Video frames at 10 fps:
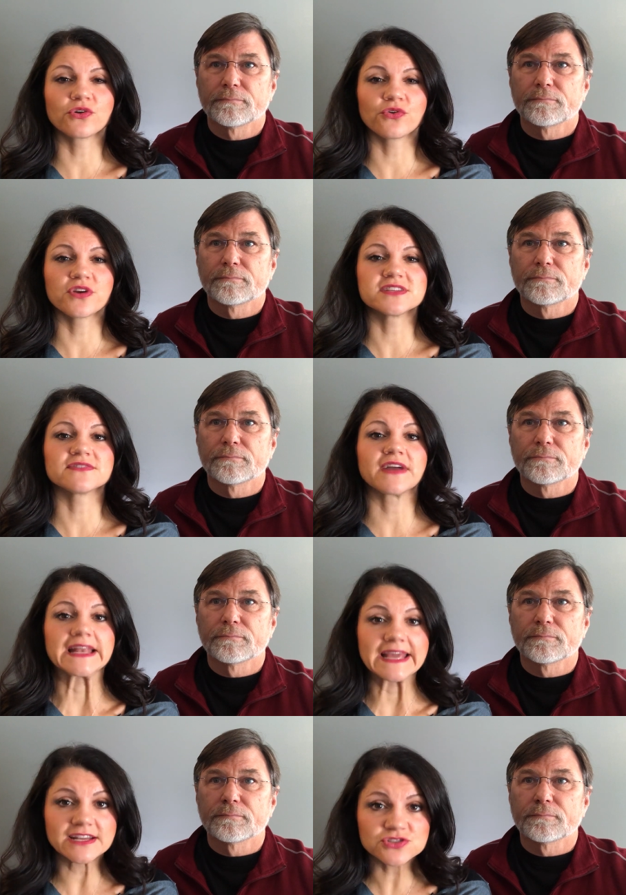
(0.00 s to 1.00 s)
Speaker 1: increased
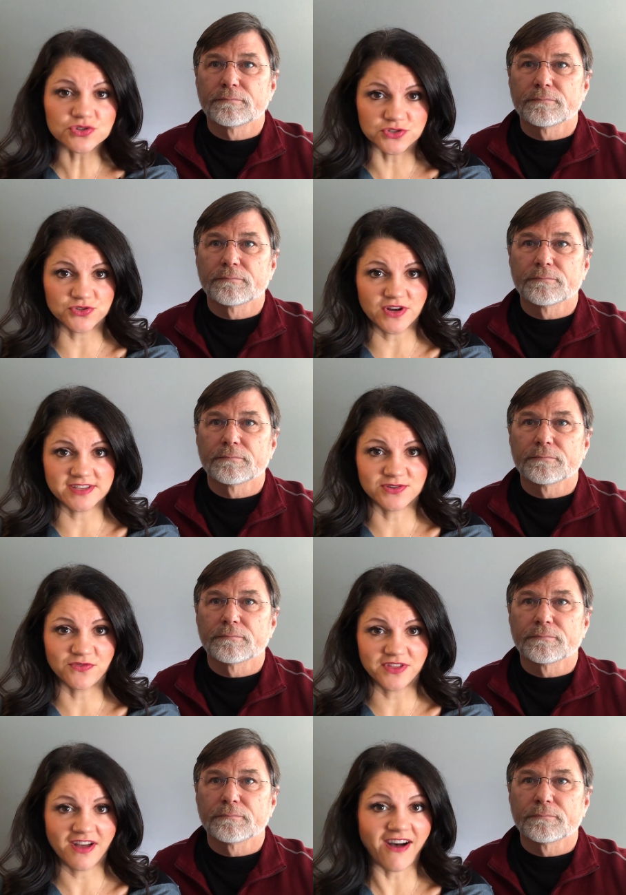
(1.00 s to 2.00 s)
financial stress
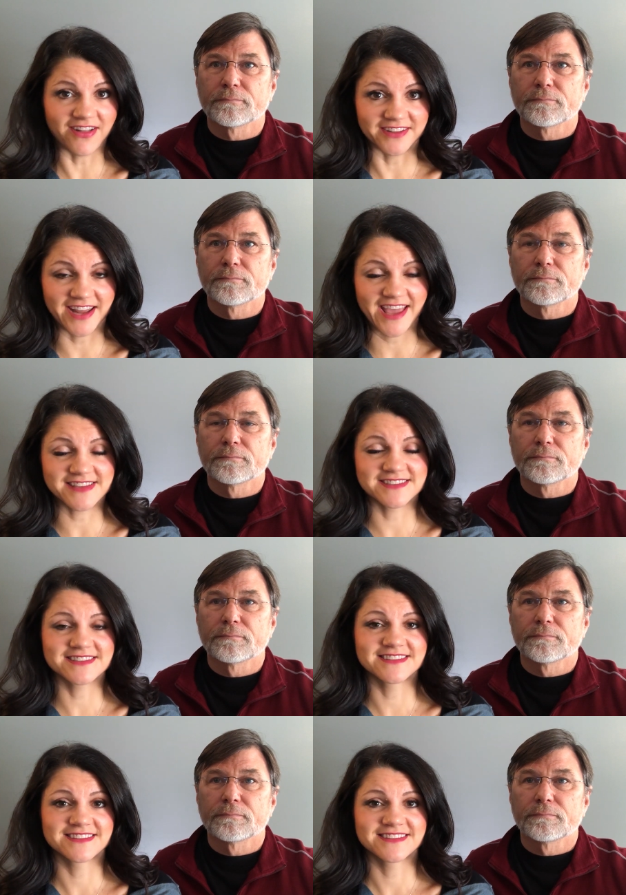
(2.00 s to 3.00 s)
over the holidays.
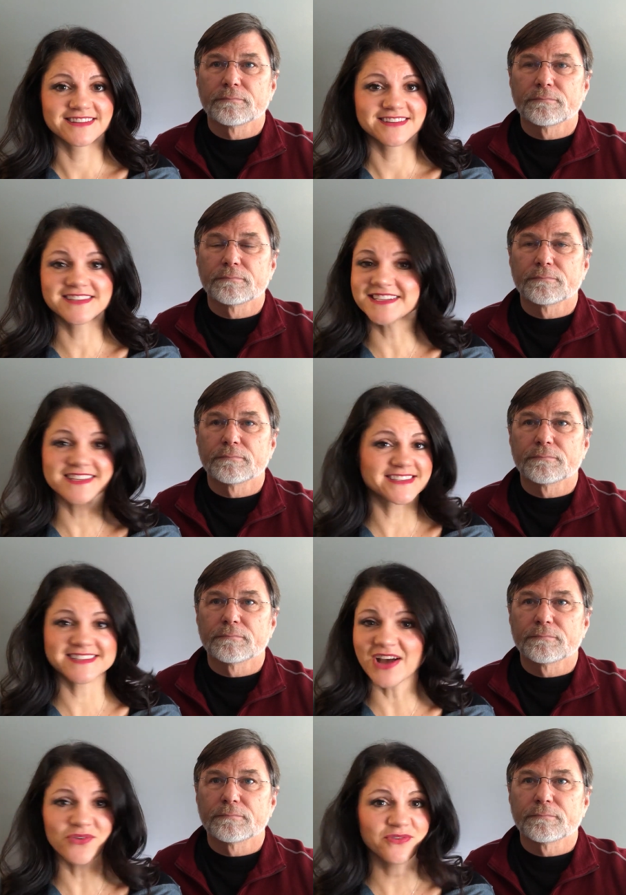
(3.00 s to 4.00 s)

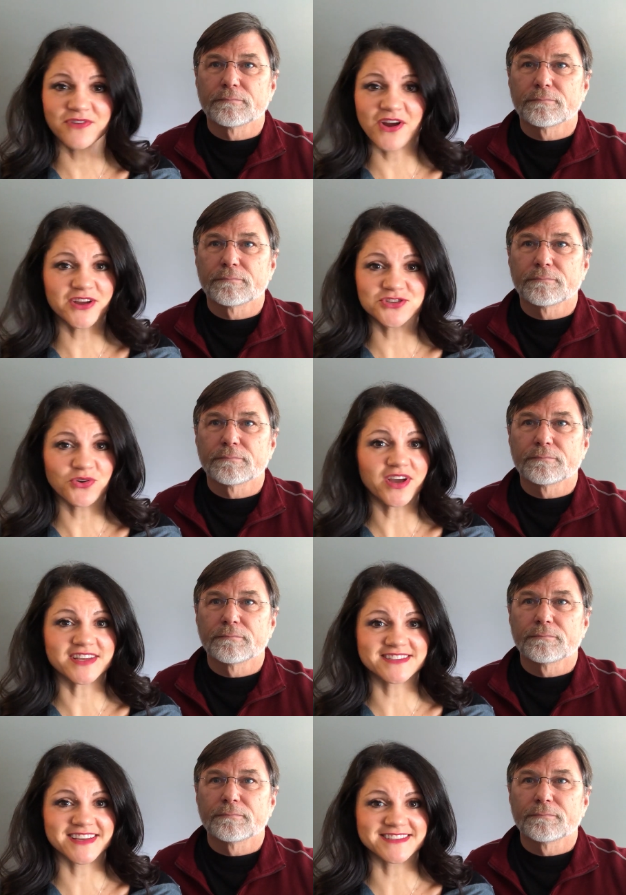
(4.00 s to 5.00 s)
Doesn't sound very
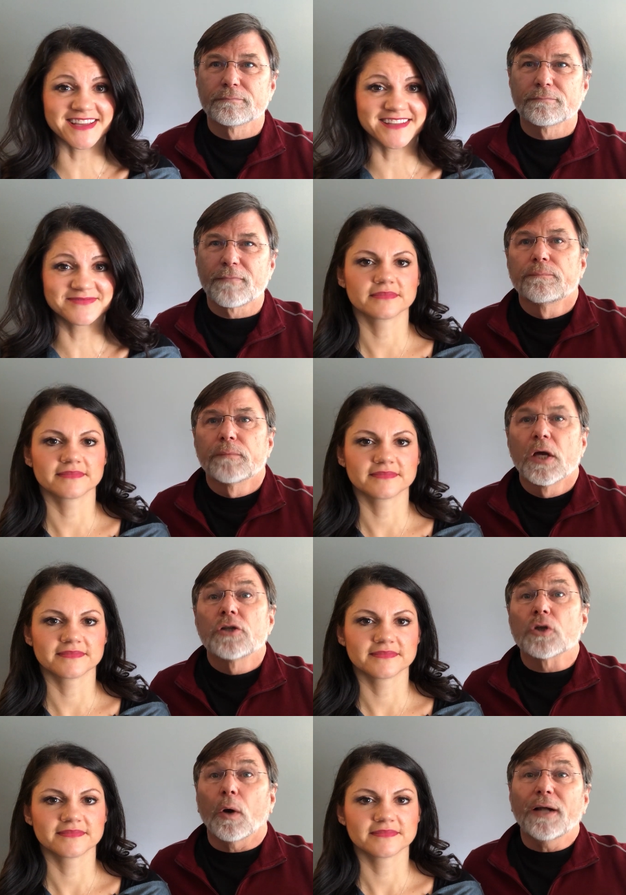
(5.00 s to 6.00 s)
joyous, does it?
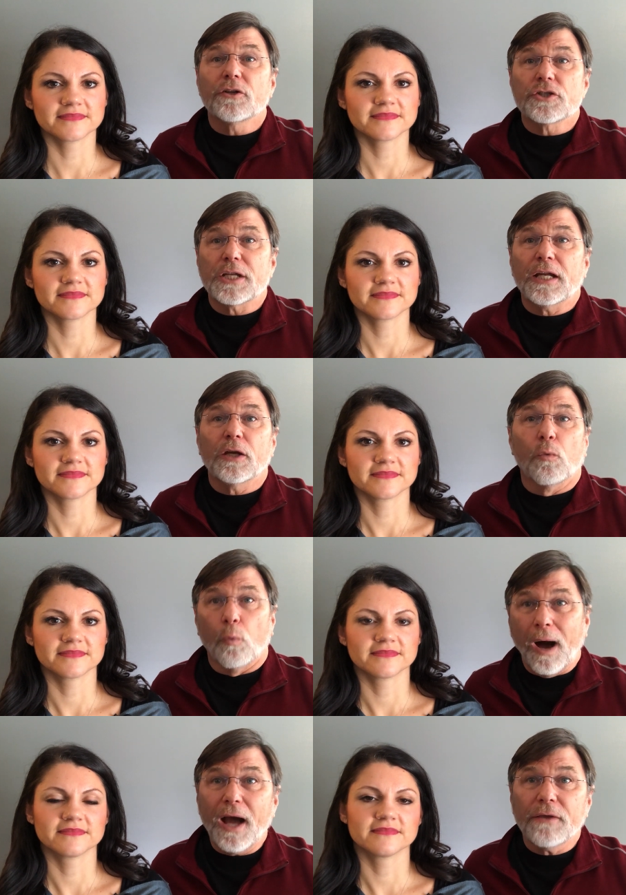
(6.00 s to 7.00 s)
Speaker 2: So
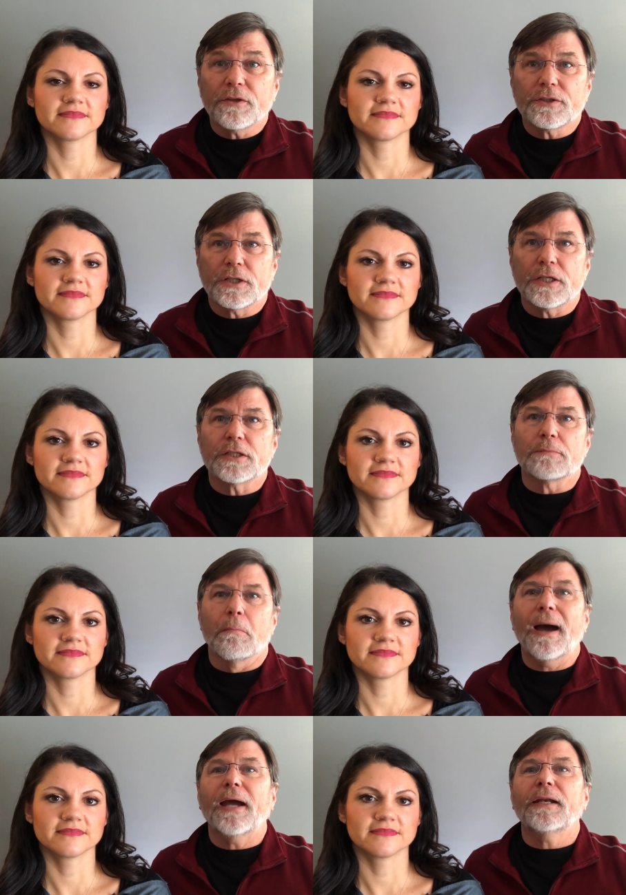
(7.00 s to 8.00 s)
understanding why this is
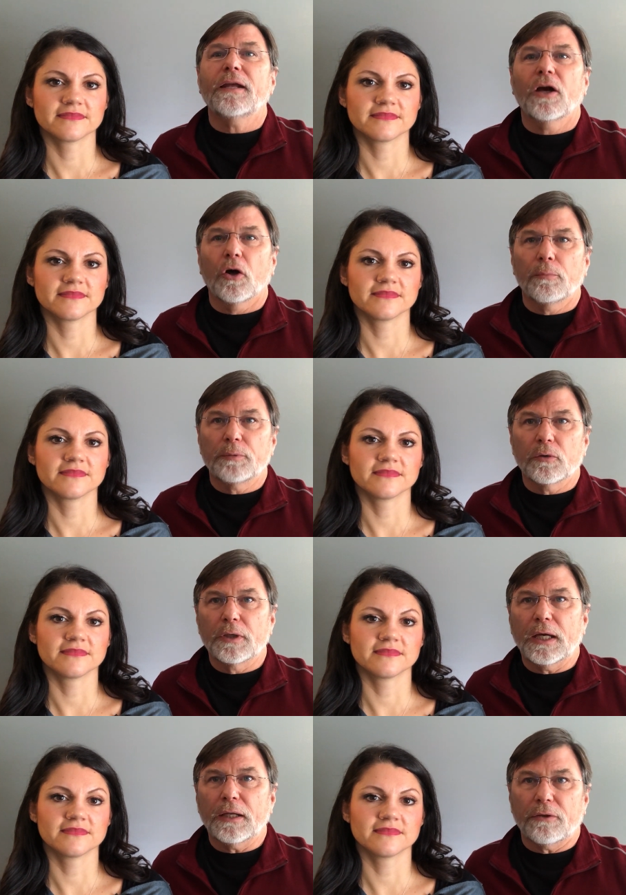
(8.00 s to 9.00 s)
might help you
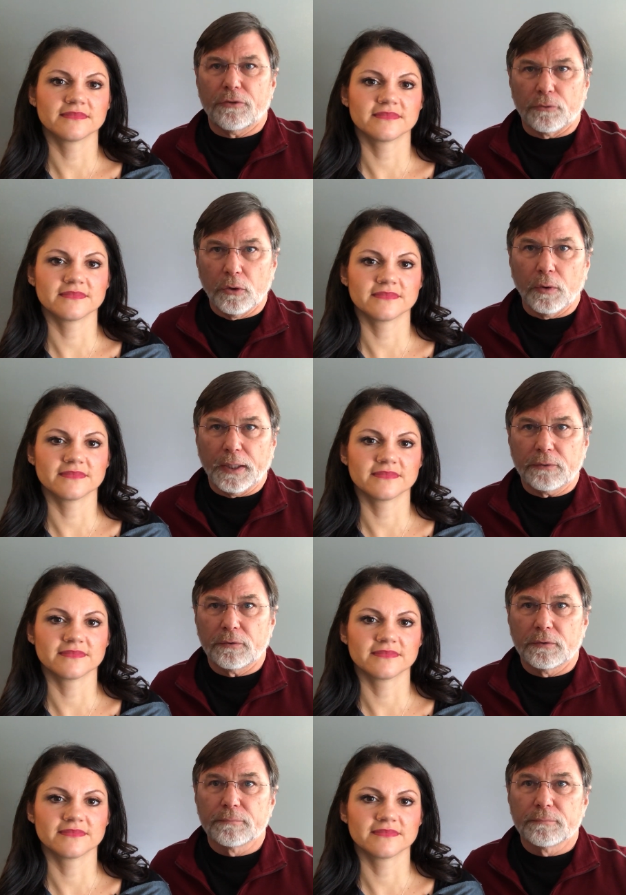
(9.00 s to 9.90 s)
get through it.